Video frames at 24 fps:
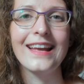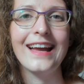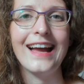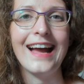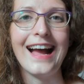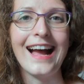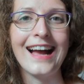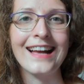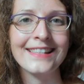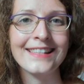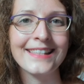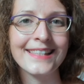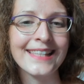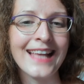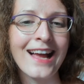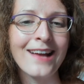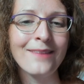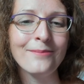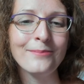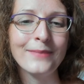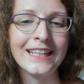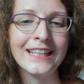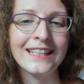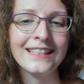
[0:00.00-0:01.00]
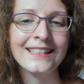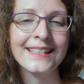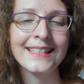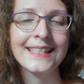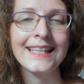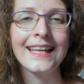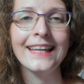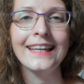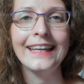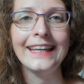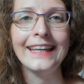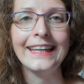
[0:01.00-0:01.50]
Asa means
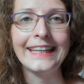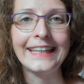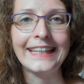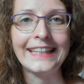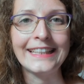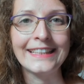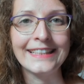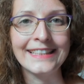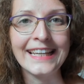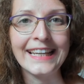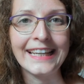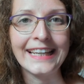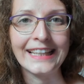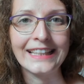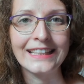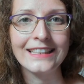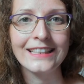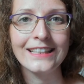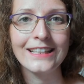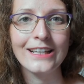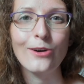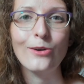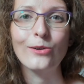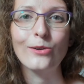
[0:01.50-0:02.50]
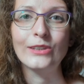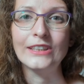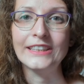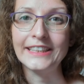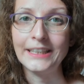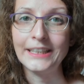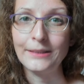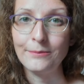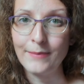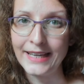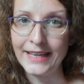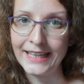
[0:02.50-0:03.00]
he did or
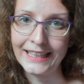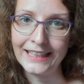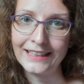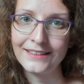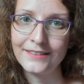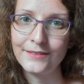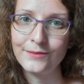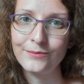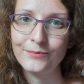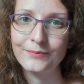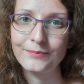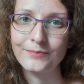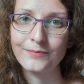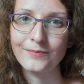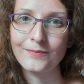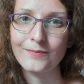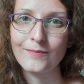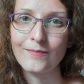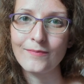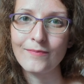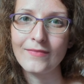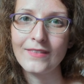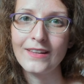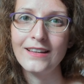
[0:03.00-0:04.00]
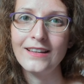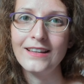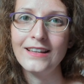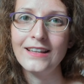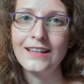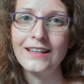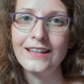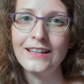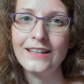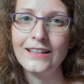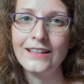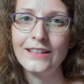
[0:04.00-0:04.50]
he made.
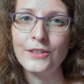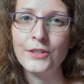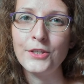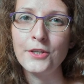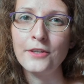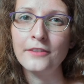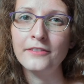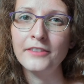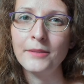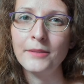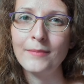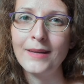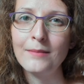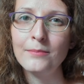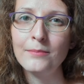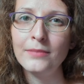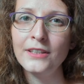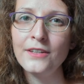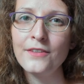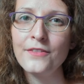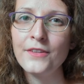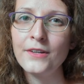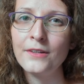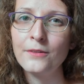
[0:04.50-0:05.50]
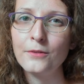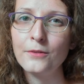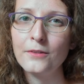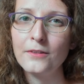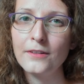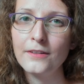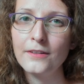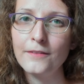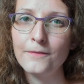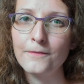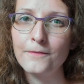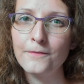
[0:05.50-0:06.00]
Do you remember the
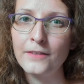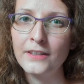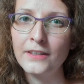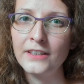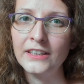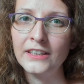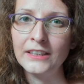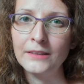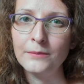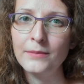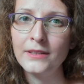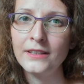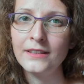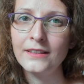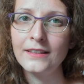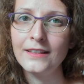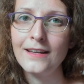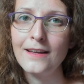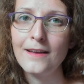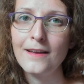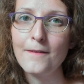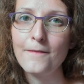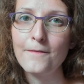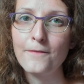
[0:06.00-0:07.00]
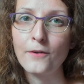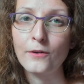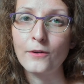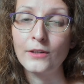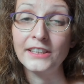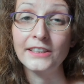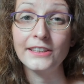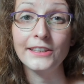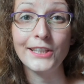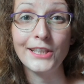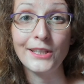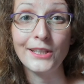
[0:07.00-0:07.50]
verb
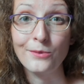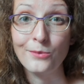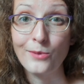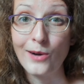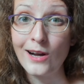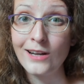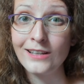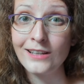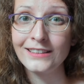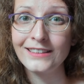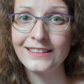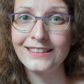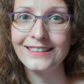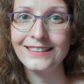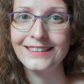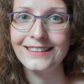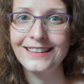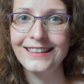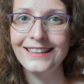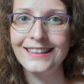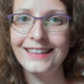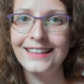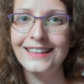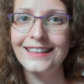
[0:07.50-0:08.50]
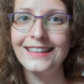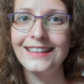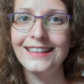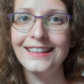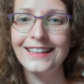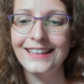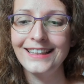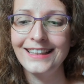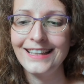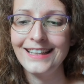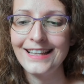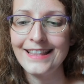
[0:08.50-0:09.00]
for he walked?
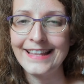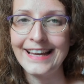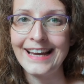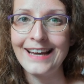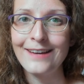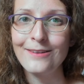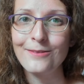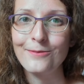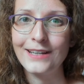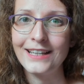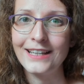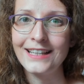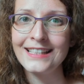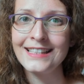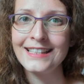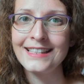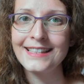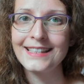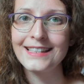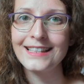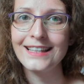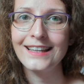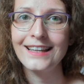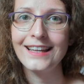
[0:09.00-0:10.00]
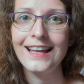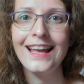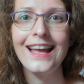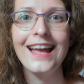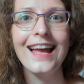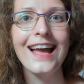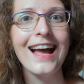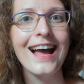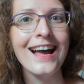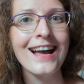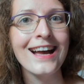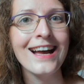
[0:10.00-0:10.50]
That was
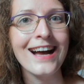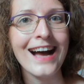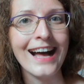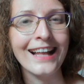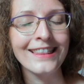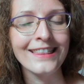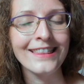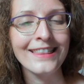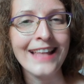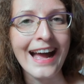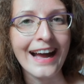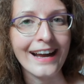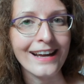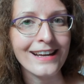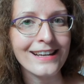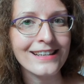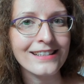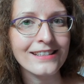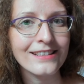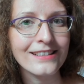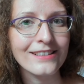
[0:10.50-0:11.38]
halach.